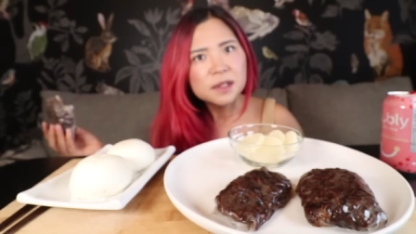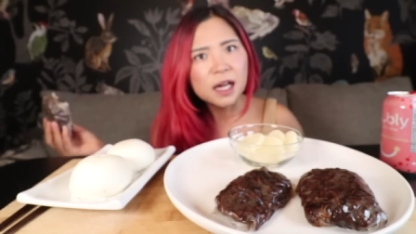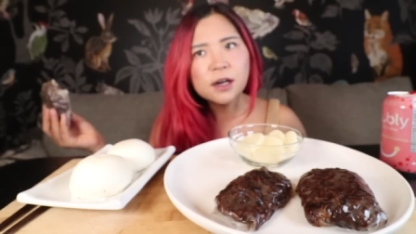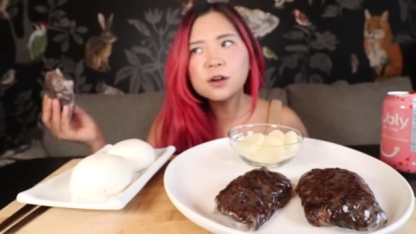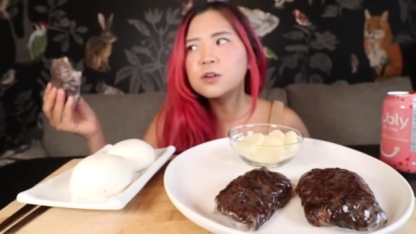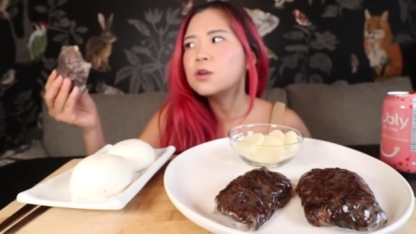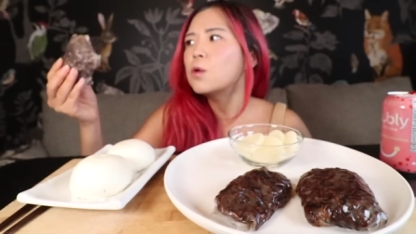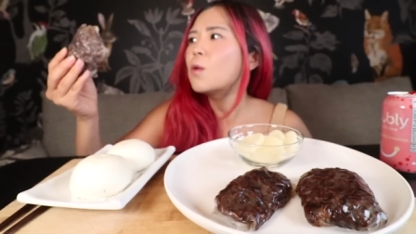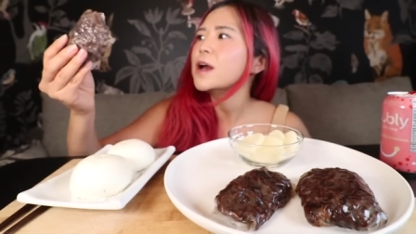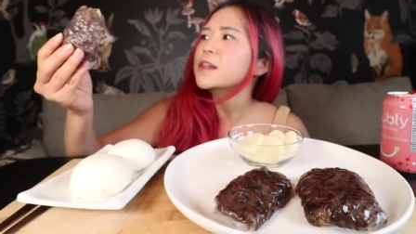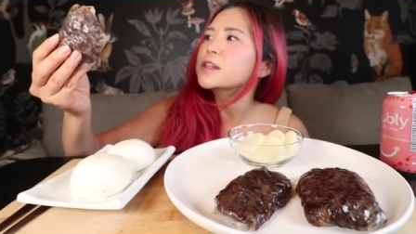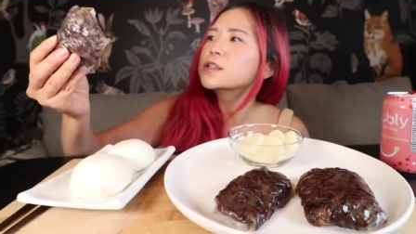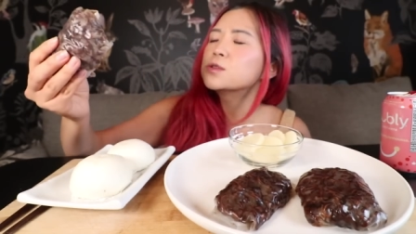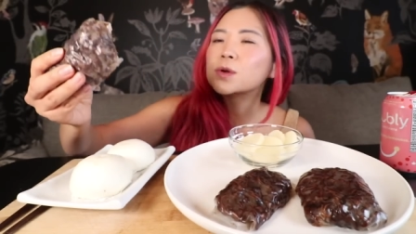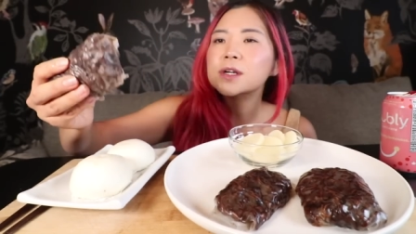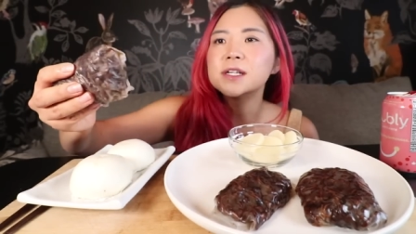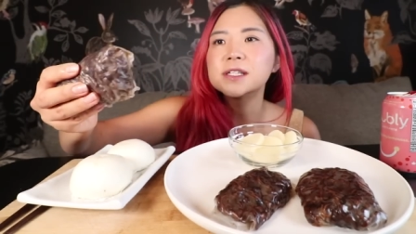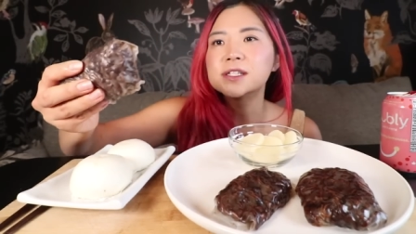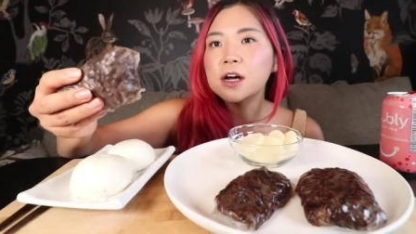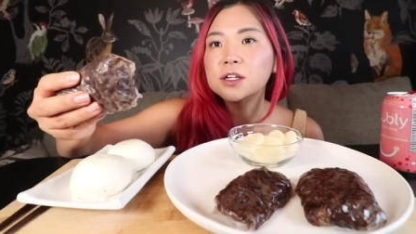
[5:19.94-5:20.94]
I don't know why this
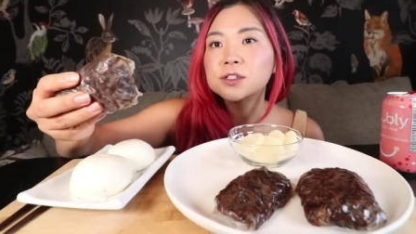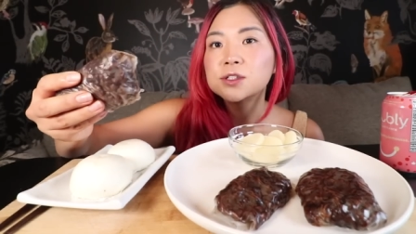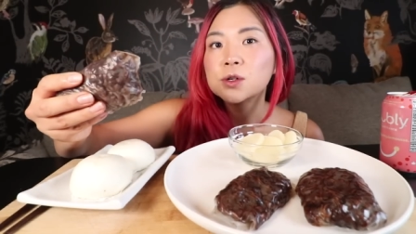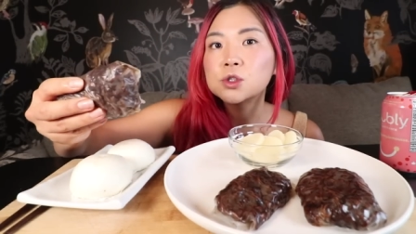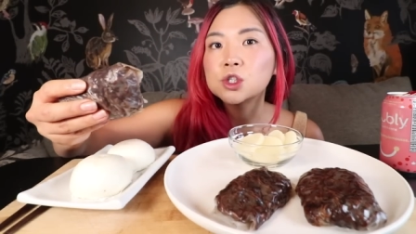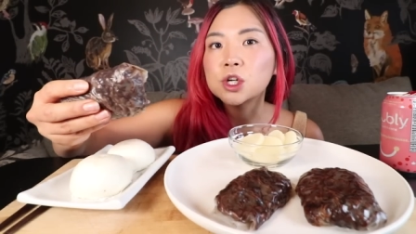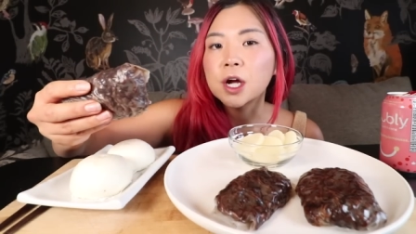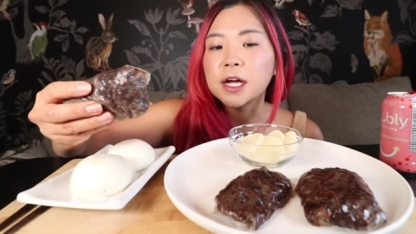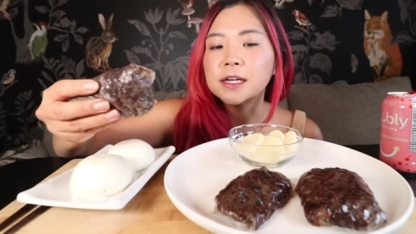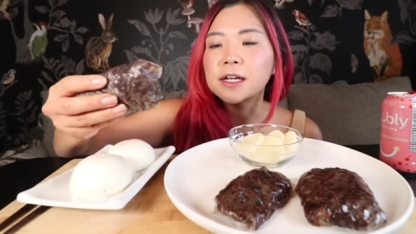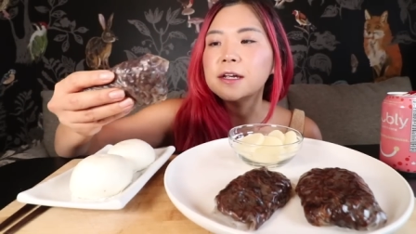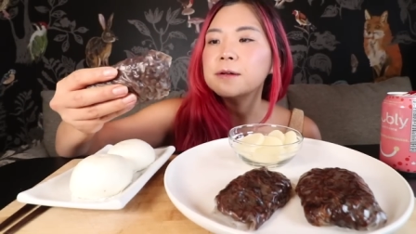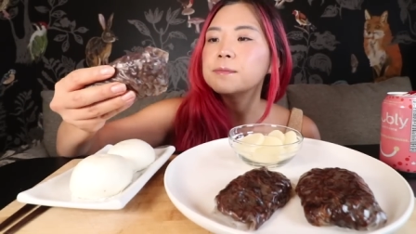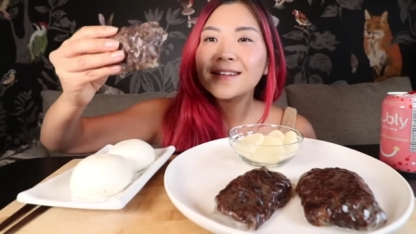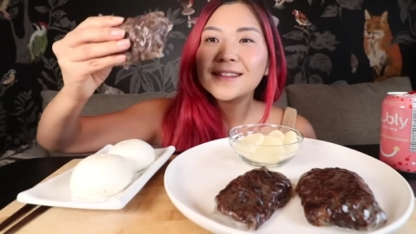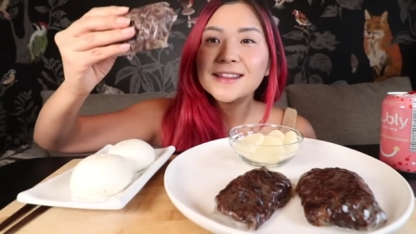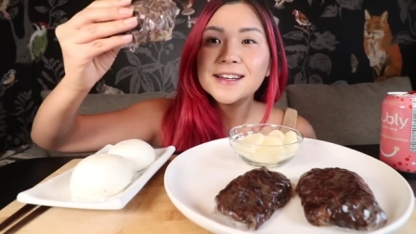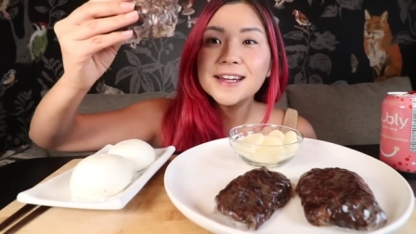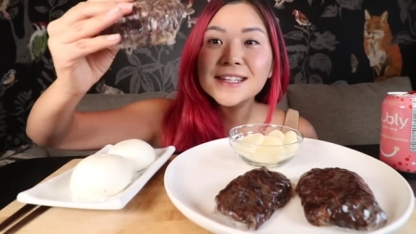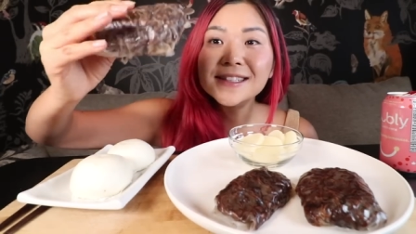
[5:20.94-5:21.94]
one is not so shiny.
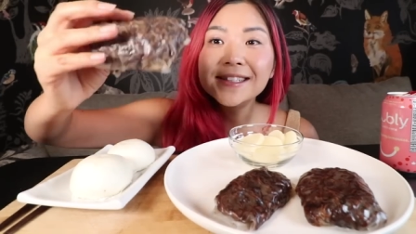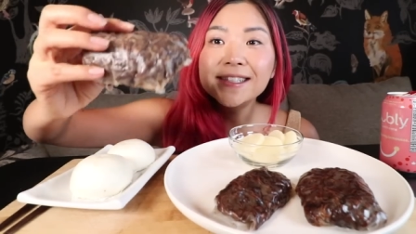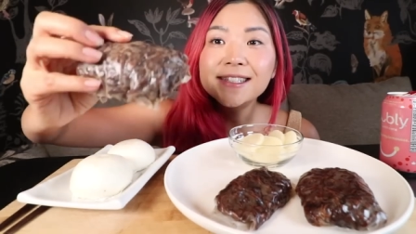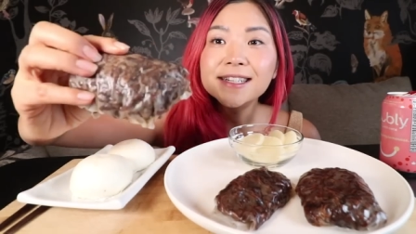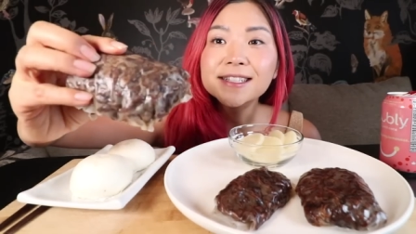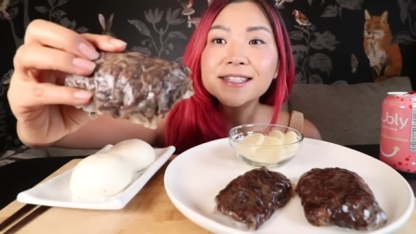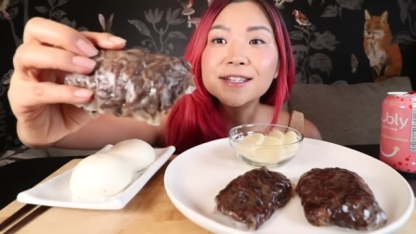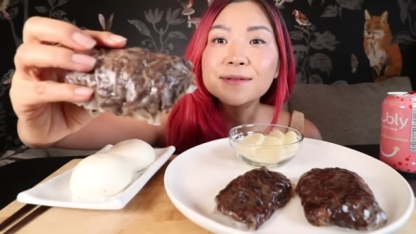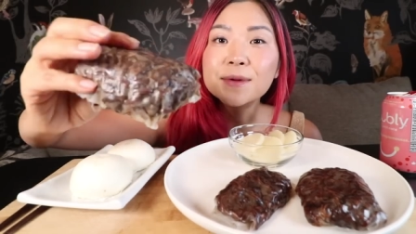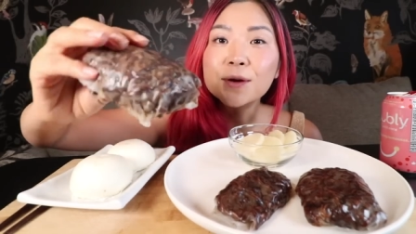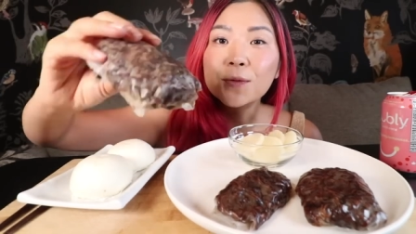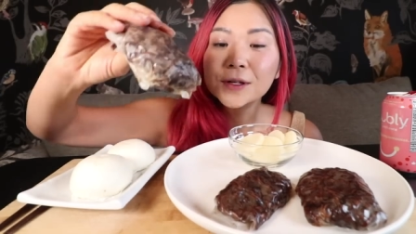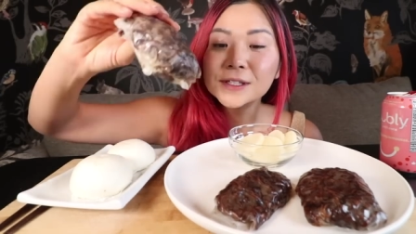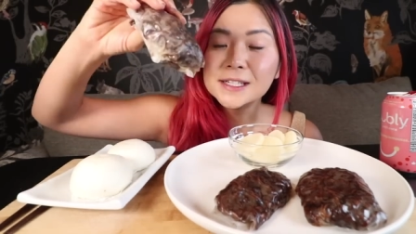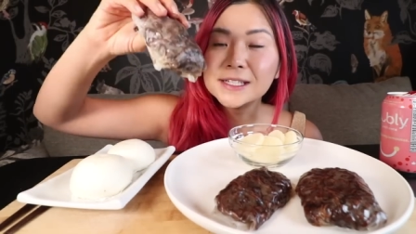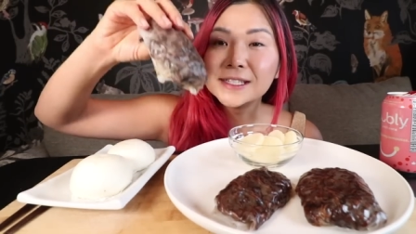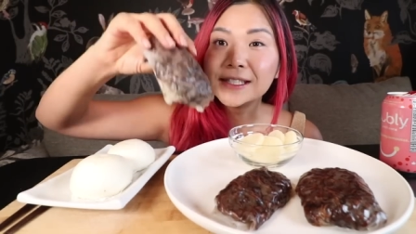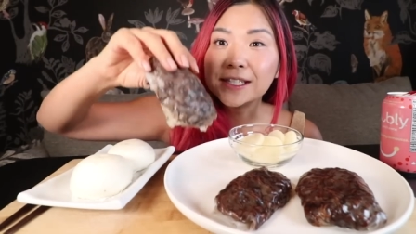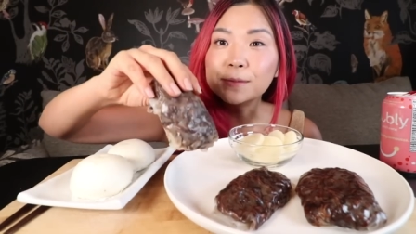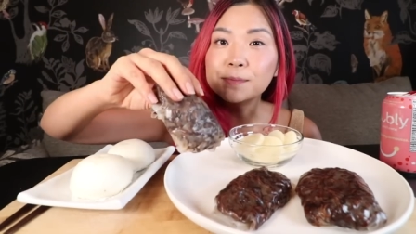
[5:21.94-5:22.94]
The instinct in me wants
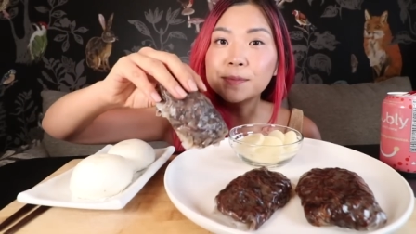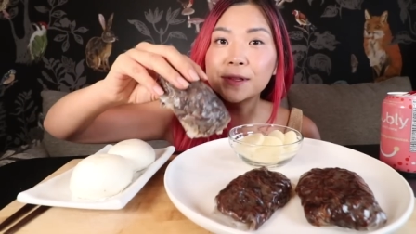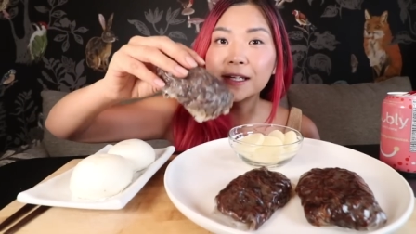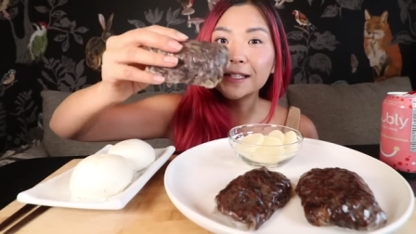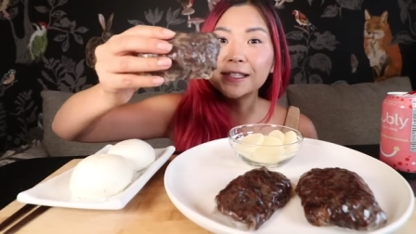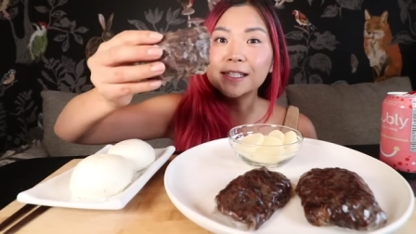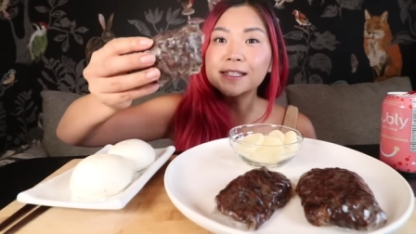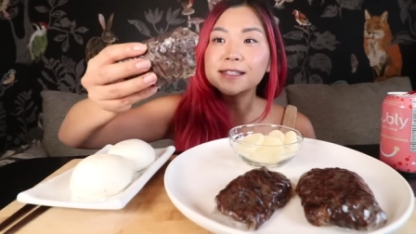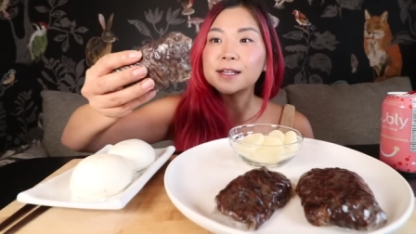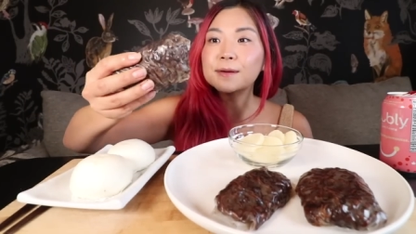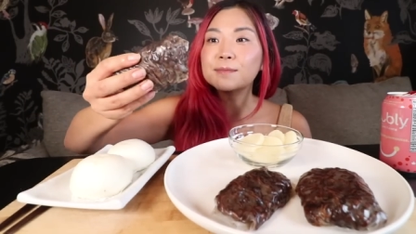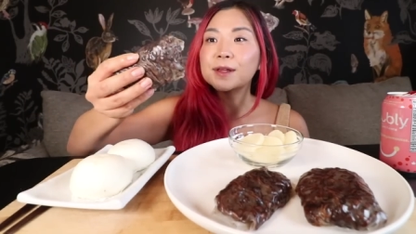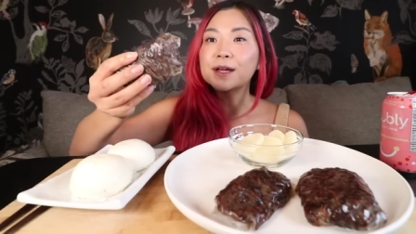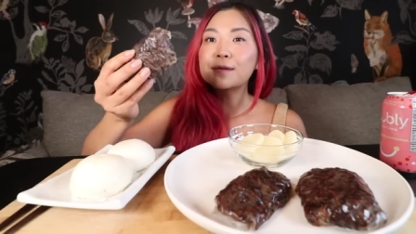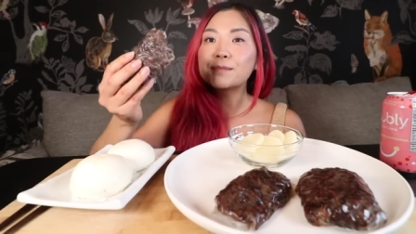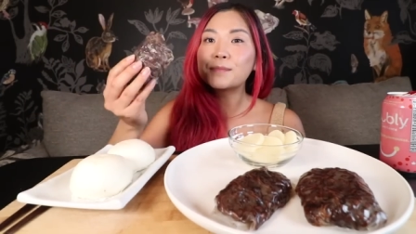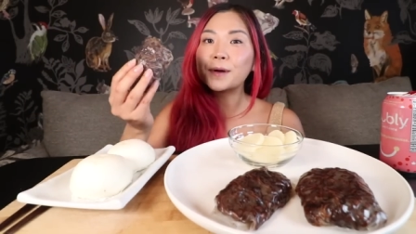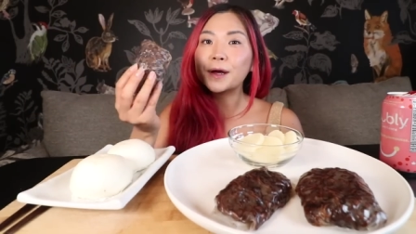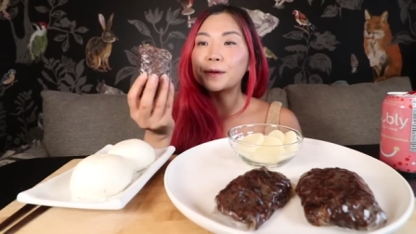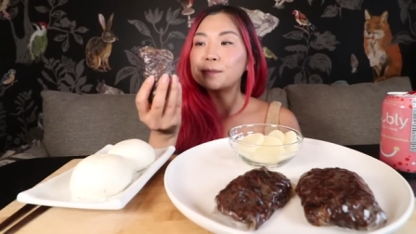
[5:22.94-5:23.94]
to dip this in
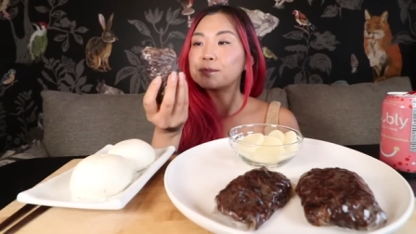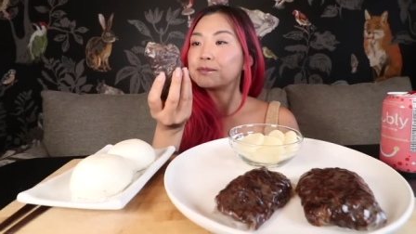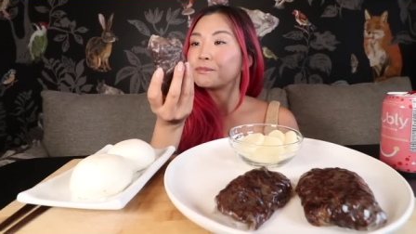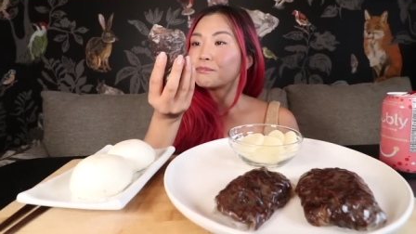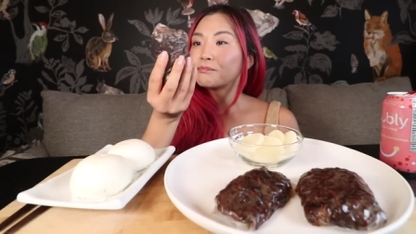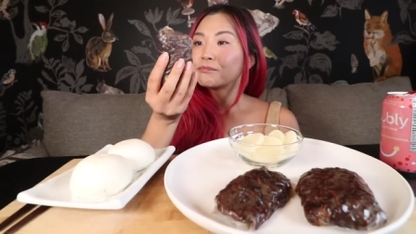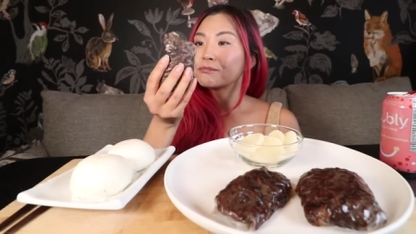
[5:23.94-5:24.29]
something, but.